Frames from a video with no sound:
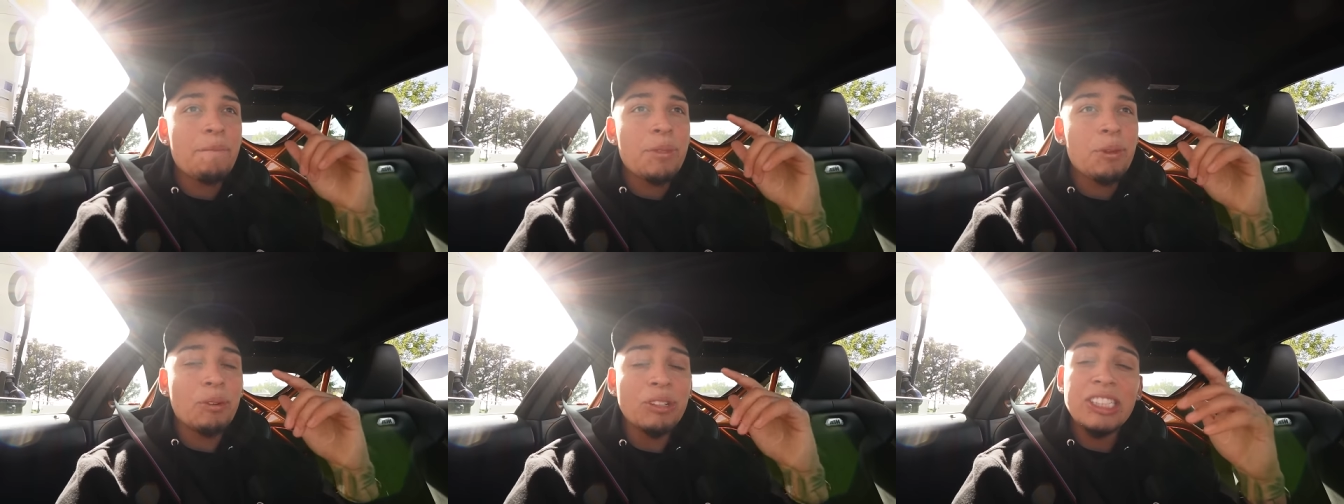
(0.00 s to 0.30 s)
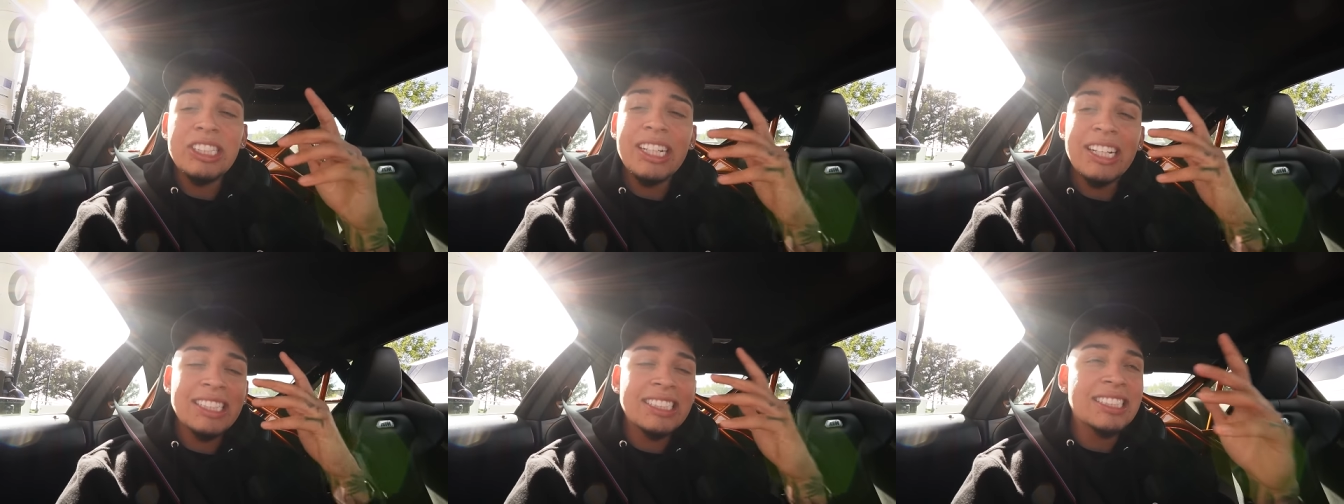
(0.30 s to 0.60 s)

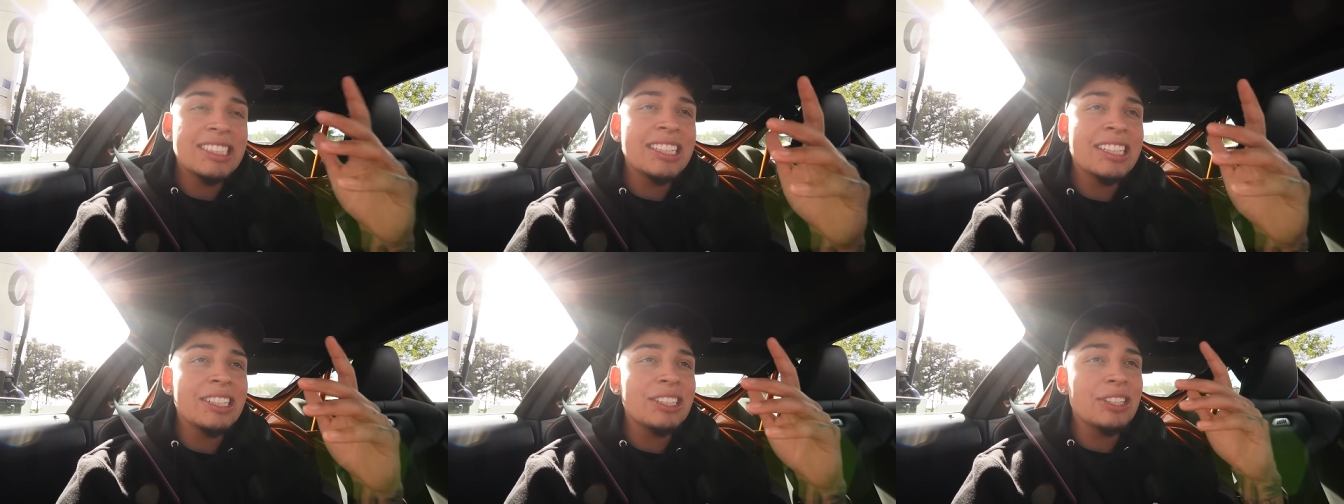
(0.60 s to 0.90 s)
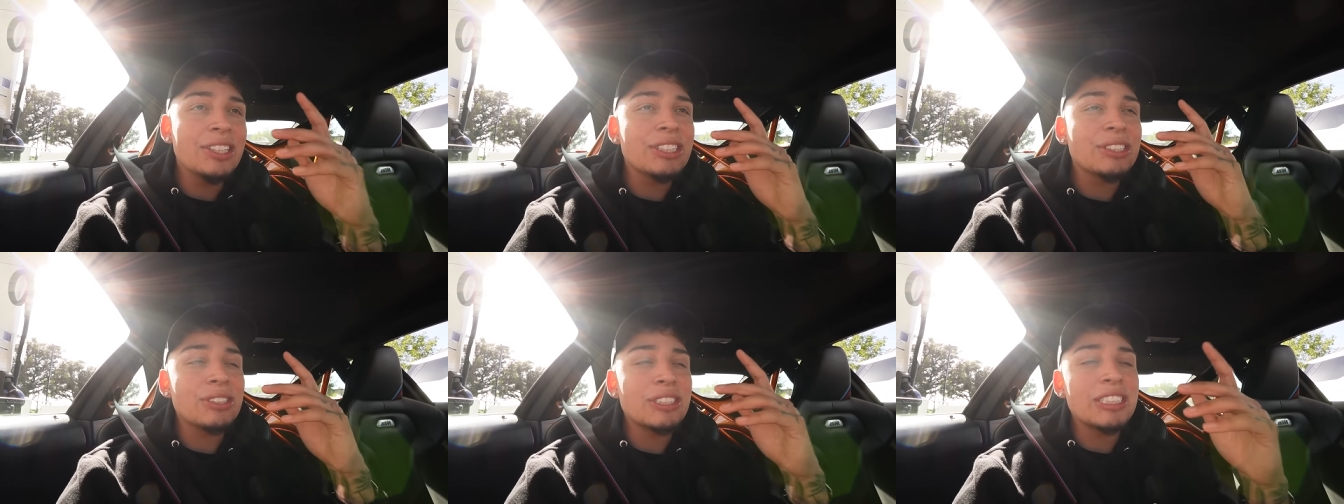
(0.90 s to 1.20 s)
Once you guys see it,
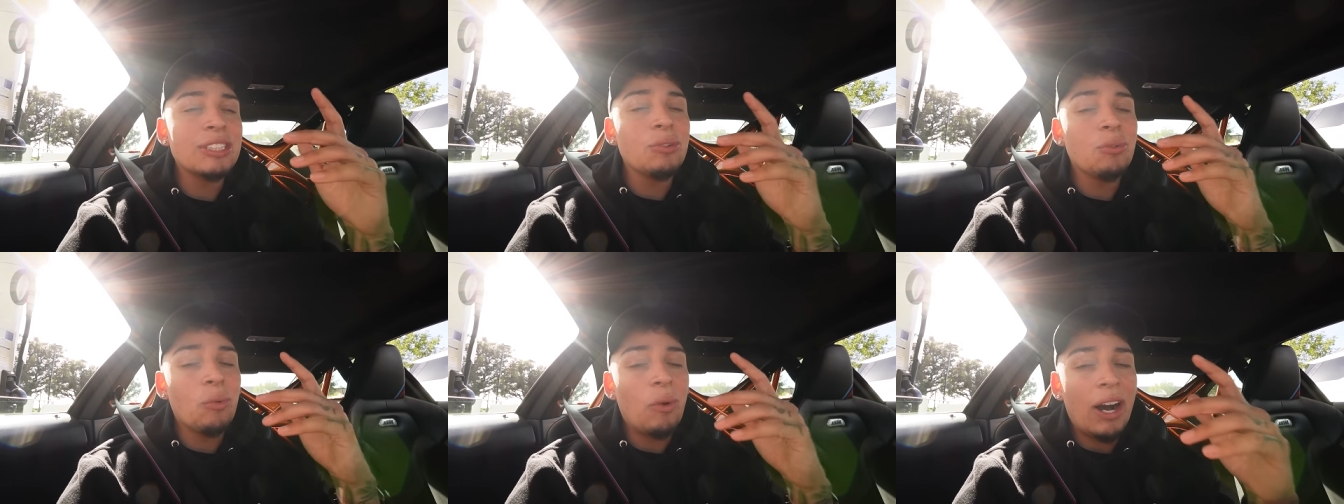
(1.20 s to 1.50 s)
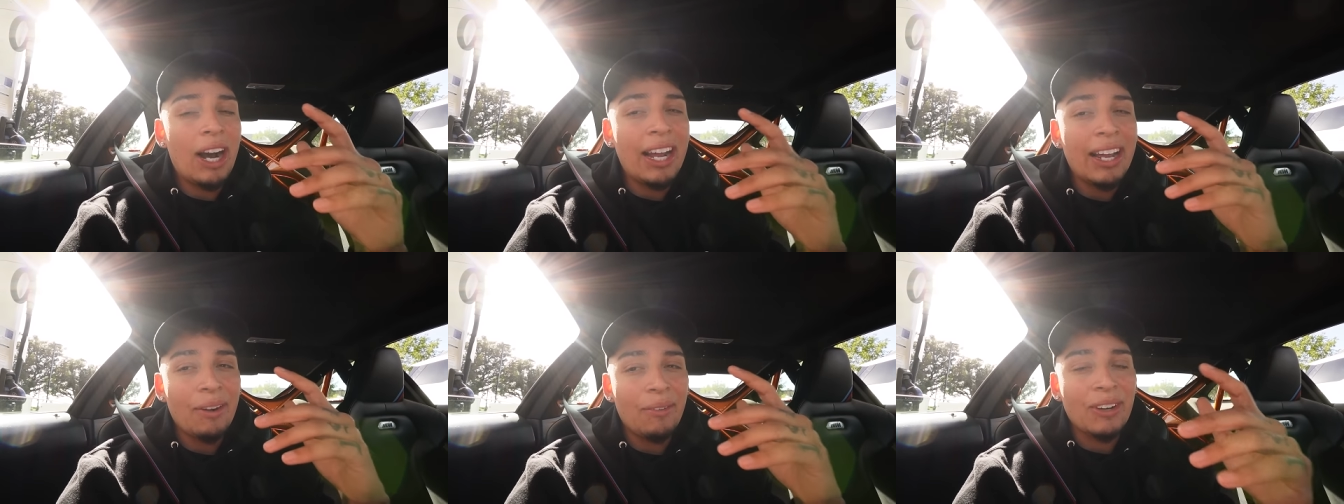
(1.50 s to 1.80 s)
you guys will see
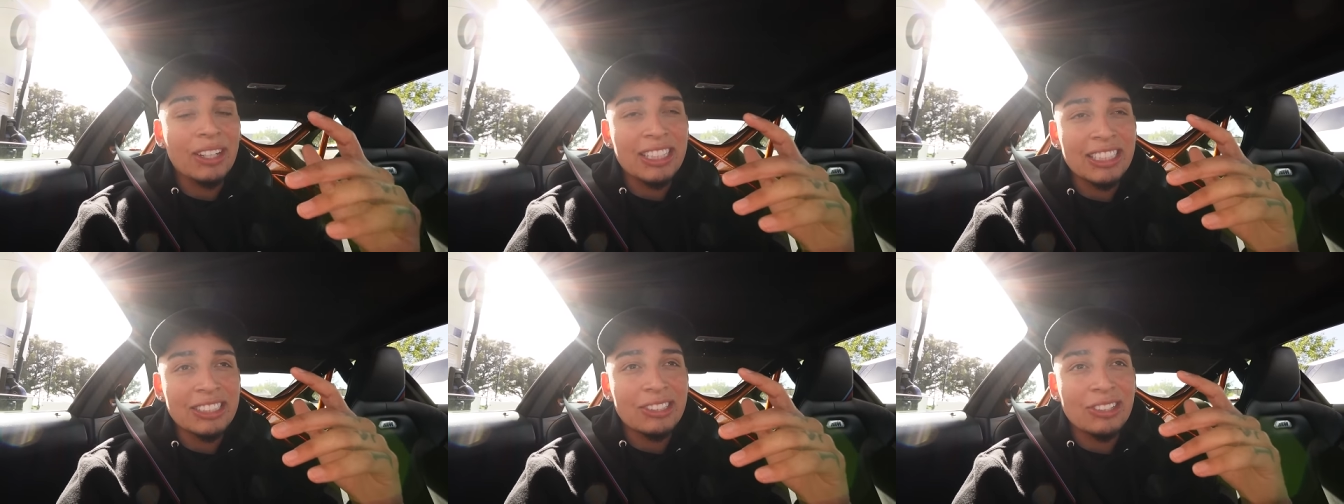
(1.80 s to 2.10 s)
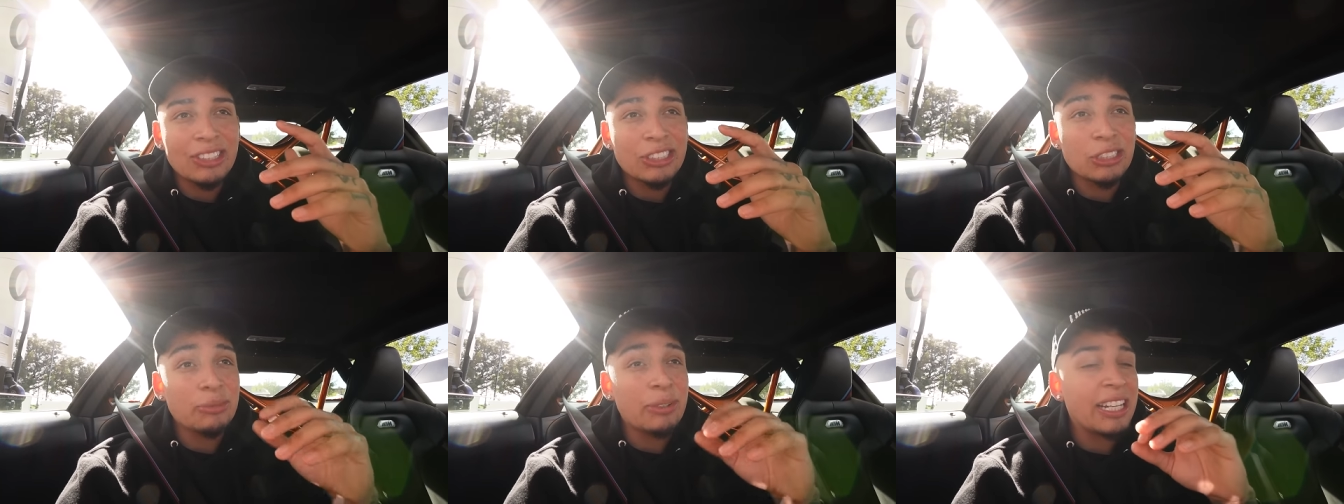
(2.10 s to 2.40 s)
why I want this
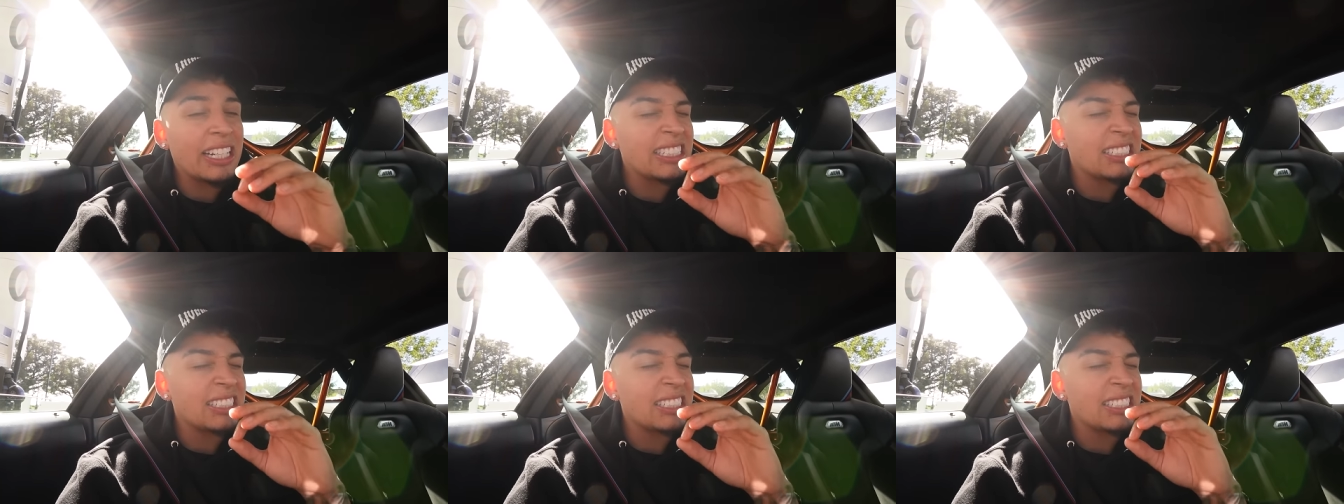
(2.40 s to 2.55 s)
car so bad.